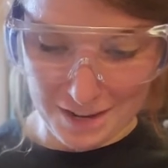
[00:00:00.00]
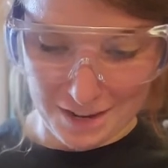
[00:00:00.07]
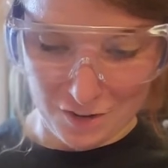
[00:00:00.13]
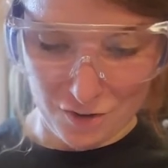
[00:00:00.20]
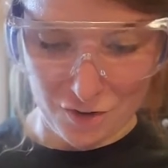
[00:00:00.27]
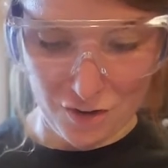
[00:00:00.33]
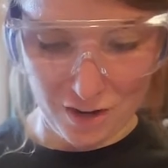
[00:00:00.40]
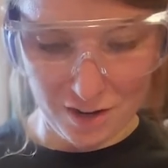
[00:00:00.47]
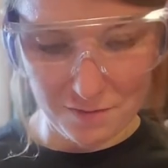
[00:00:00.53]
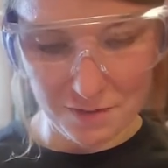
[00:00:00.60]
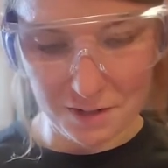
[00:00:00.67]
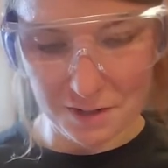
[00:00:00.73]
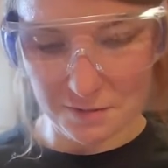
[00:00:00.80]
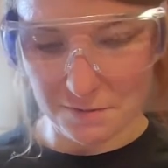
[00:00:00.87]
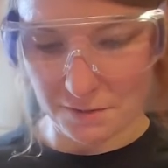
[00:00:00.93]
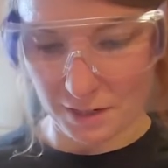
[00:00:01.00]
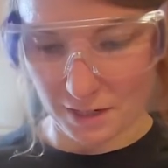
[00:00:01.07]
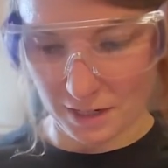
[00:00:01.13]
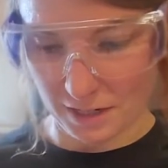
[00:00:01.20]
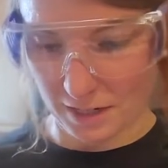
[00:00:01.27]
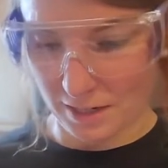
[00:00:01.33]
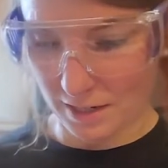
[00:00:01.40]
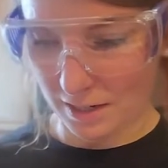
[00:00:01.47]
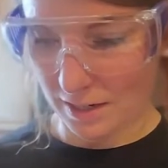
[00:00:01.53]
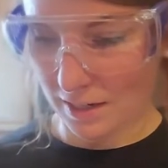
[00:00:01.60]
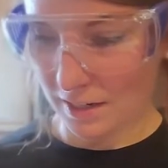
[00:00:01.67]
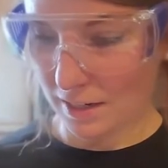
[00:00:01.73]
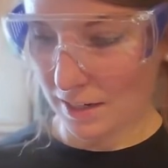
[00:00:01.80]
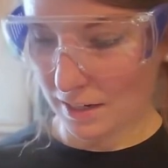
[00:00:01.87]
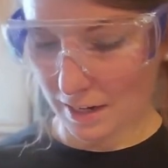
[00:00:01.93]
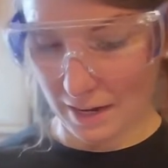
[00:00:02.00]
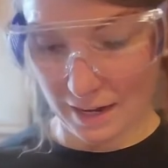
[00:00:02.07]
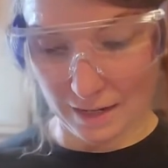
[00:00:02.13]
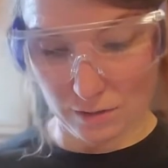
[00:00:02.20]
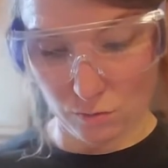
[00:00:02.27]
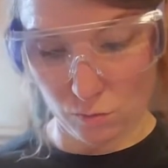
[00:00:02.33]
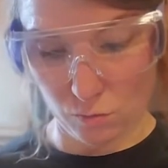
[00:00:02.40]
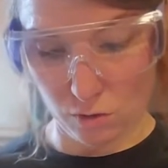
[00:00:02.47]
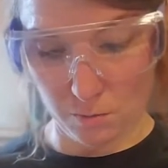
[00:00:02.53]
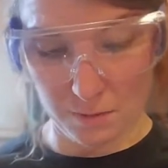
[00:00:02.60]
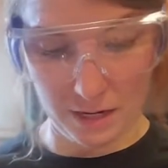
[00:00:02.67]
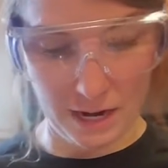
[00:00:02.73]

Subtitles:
not very fun as a woman.